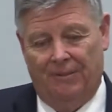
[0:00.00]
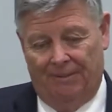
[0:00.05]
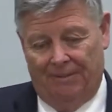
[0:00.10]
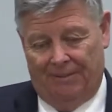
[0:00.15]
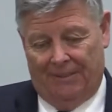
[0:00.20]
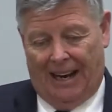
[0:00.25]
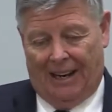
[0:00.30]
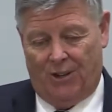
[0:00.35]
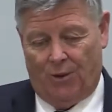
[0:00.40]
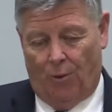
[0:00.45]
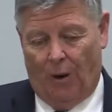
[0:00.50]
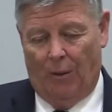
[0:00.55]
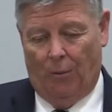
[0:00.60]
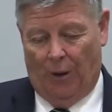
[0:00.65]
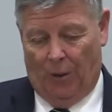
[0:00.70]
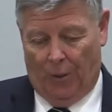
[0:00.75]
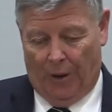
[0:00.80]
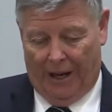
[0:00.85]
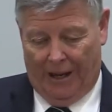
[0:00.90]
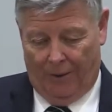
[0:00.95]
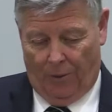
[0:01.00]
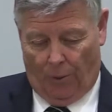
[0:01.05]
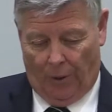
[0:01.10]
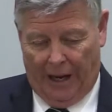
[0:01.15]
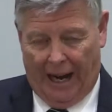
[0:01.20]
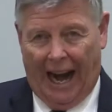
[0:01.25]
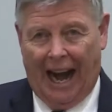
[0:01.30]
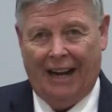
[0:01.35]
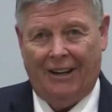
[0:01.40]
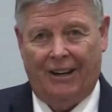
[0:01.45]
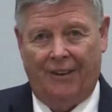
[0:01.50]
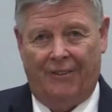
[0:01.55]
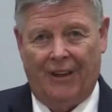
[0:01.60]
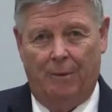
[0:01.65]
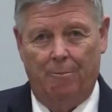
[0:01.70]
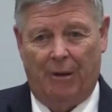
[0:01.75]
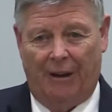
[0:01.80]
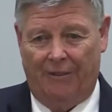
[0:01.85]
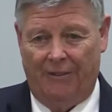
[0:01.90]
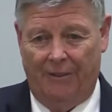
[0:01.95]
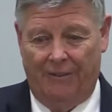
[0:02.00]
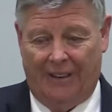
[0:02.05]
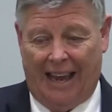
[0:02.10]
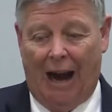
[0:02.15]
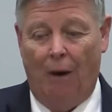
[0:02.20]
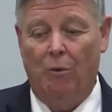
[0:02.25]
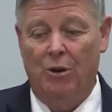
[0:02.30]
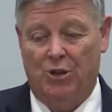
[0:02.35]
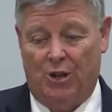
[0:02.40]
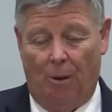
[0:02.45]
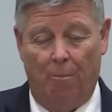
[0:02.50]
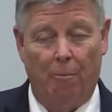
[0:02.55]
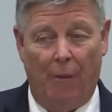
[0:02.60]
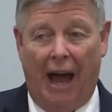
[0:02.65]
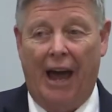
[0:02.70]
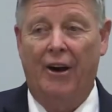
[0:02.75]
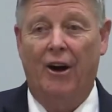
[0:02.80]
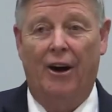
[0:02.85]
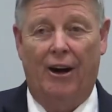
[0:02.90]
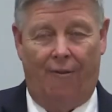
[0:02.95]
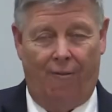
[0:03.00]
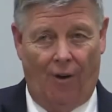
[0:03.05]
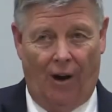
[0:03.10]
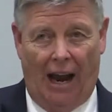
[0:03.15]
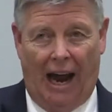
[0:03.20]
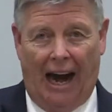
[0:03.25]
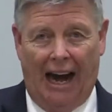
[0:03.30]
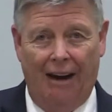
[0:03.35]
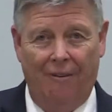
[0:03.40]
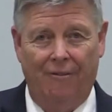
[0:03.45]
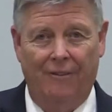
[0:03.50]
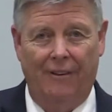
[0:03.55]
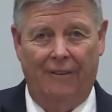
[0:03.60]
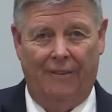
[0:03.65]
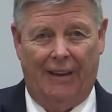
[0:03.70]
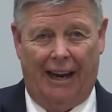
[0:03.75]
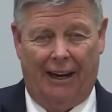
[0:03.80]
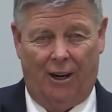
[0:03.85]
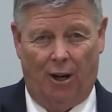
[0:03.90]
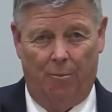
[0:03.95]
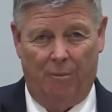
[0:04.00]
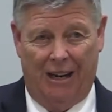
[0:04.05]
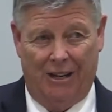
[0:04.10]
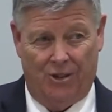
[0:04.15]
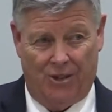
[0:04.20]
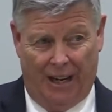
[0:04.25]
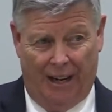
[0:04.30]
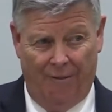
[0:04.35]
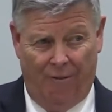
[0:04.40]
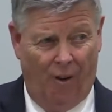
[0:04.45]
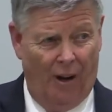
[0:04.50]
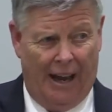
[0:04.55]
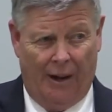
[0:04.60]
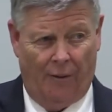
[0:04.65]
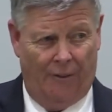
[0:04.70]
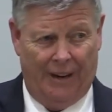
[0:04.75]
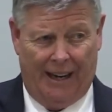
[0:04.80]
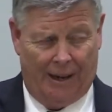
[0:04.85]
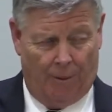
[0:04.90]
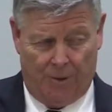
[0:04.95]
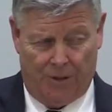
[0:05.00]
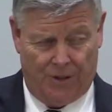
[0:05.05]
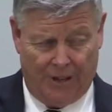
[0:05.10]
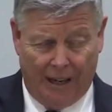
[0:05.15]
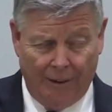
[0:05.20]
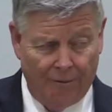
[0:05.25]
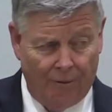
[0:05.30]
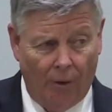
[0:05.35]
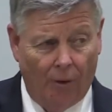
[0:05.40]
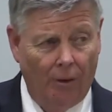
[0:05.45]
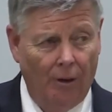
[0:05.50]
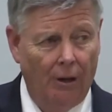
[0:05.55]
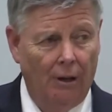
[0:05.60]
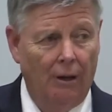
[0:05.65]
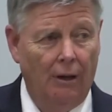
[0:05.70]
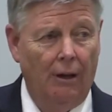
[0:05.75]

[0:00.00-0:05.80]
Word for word: that's the way we re react to things, but that was a manner of life that could be sinful. I don't think it was sinful.